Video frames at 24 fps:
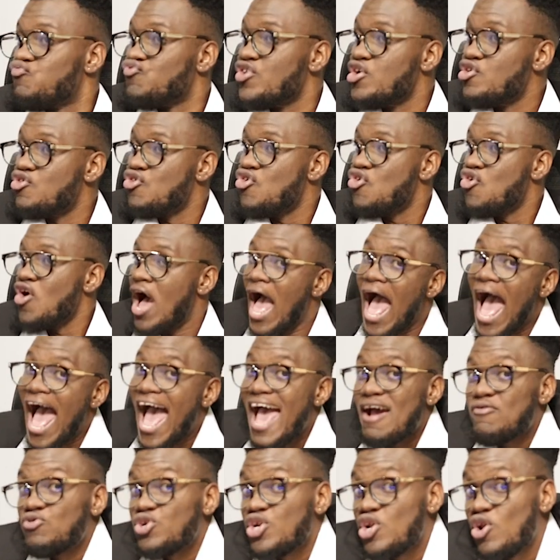You know,
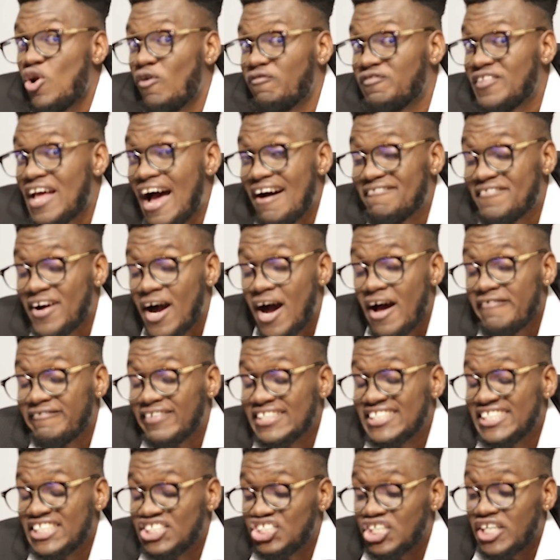I would love to have a
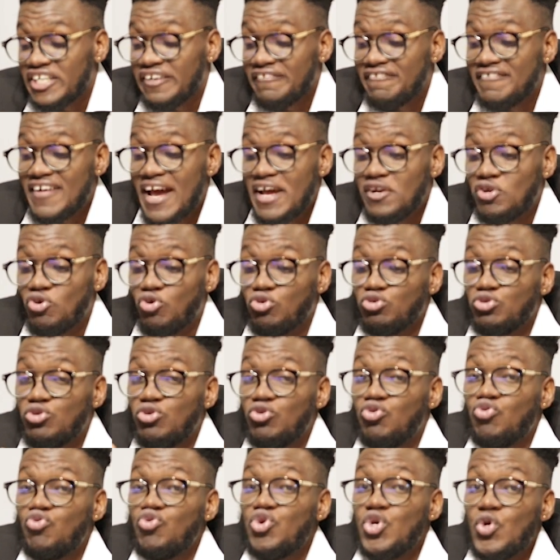conversation to find out
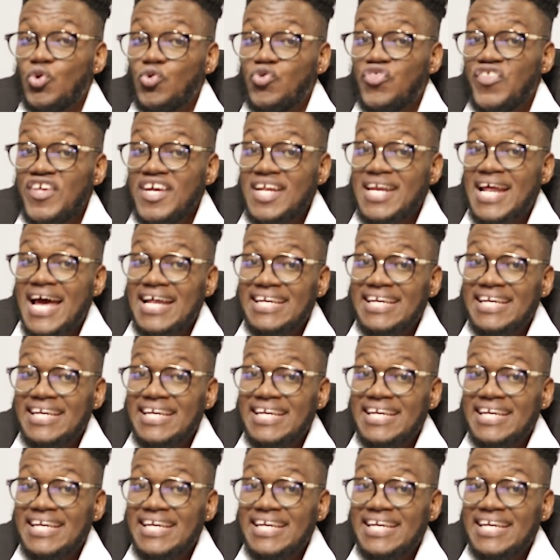do you think